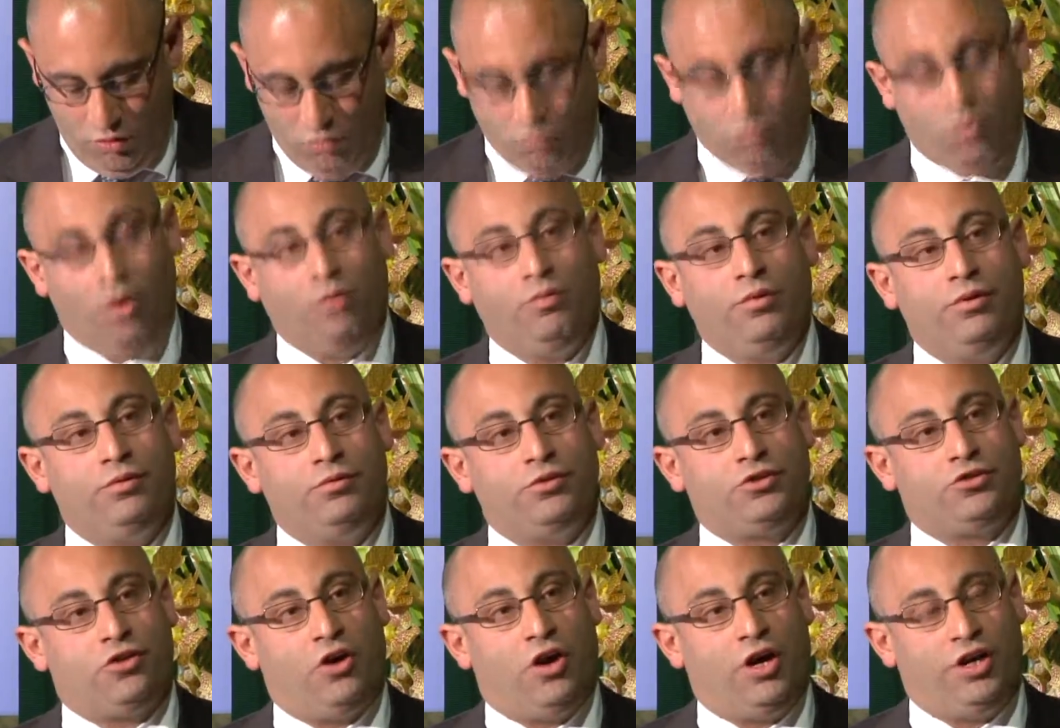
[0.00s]
What we
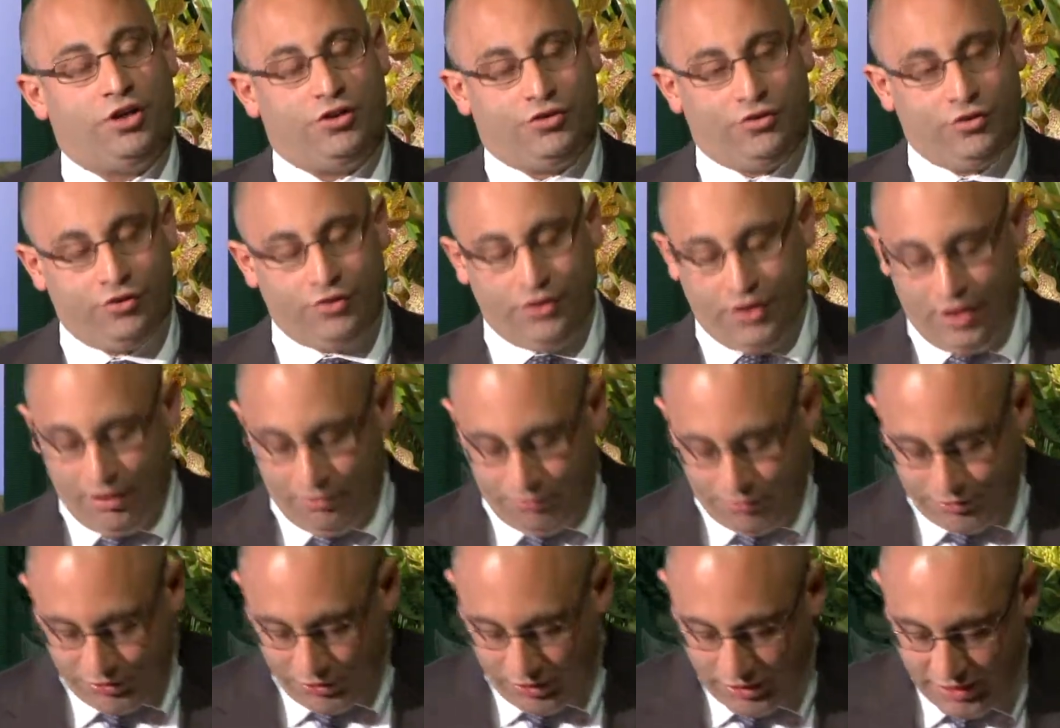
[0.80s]
were trying to do
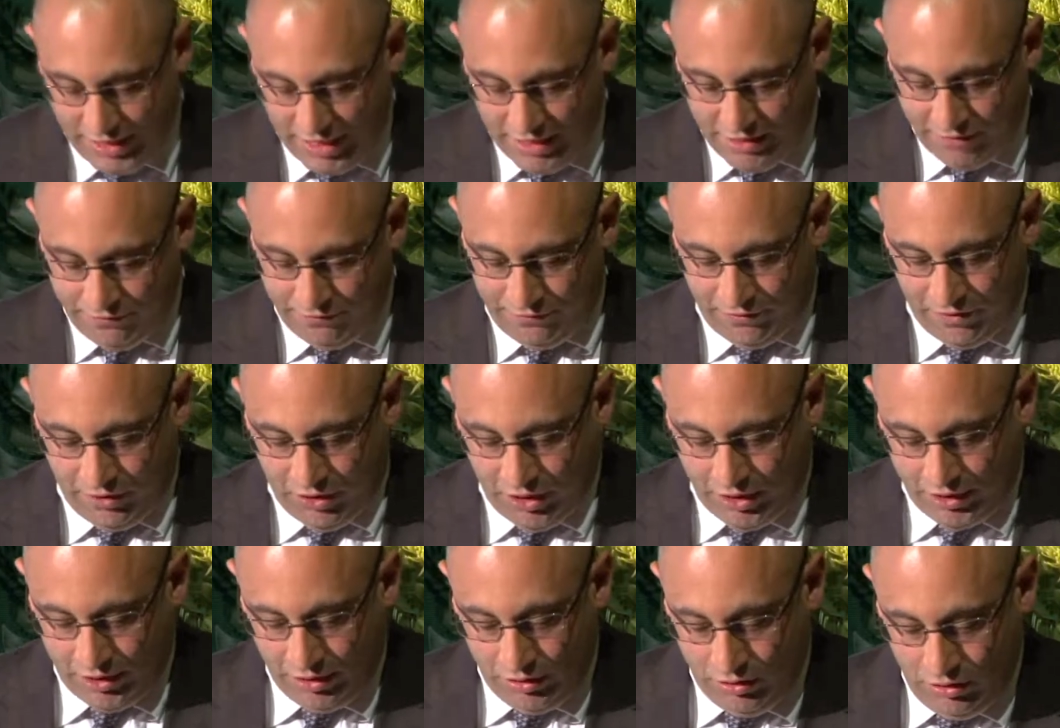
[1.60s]
there is
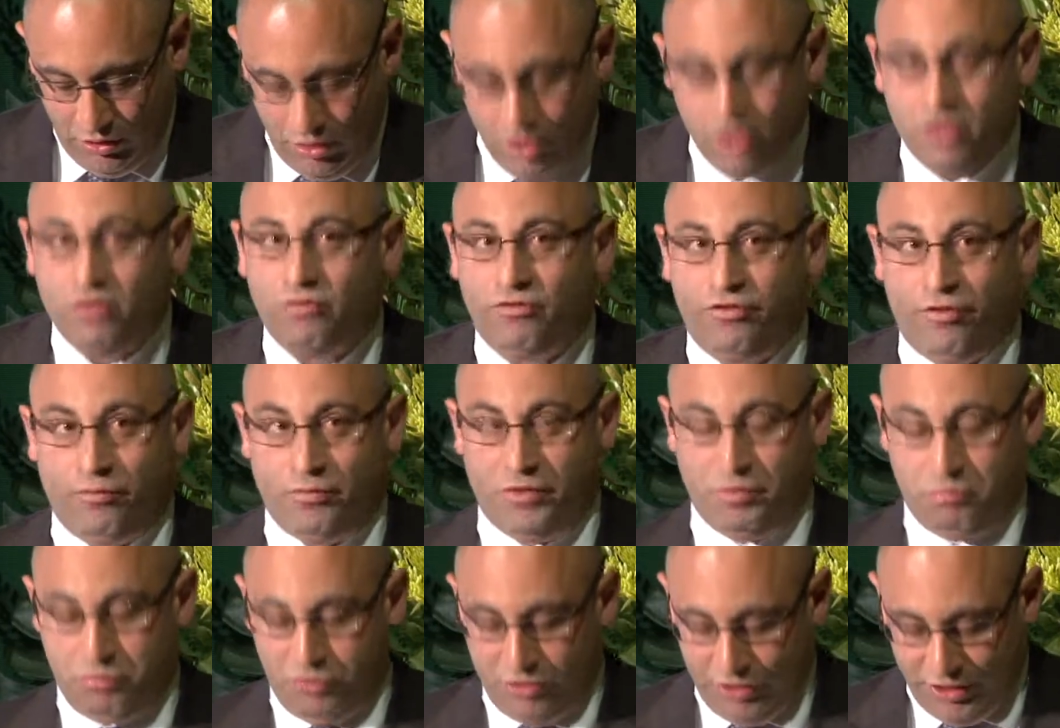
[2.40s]
identify, from
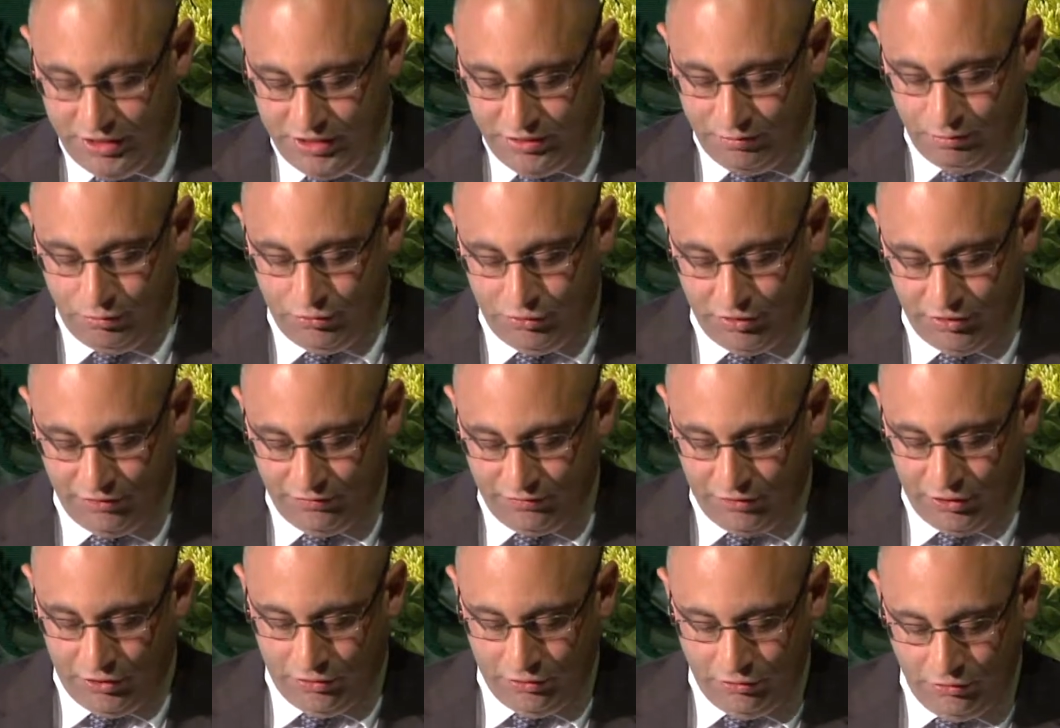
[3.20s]
the police point of
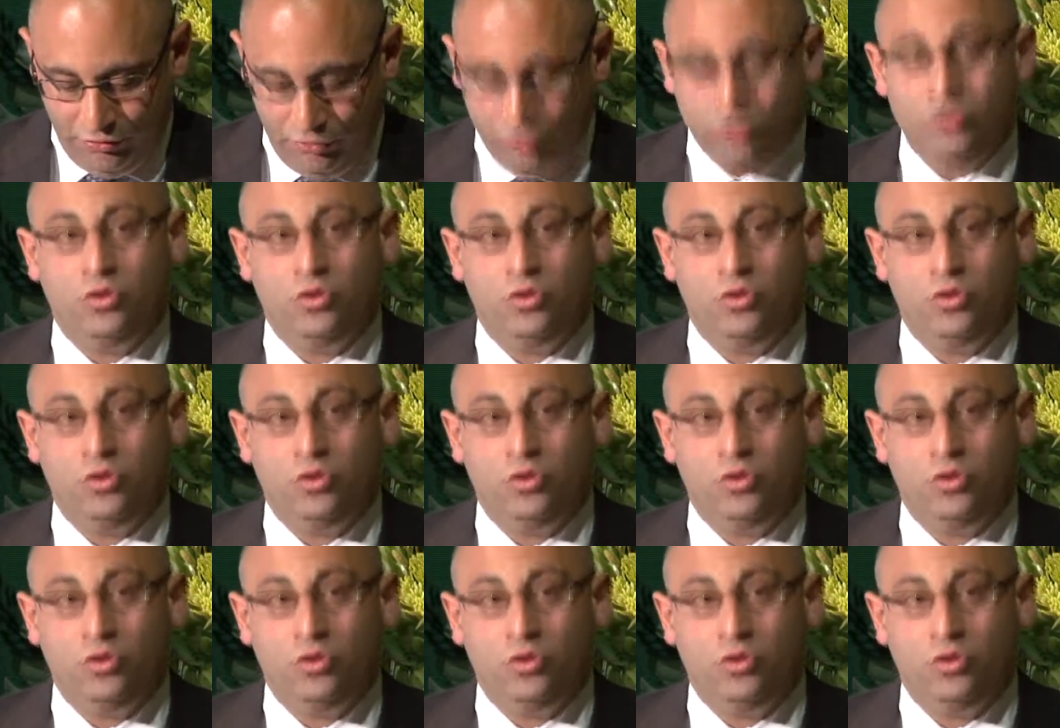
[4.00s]
view,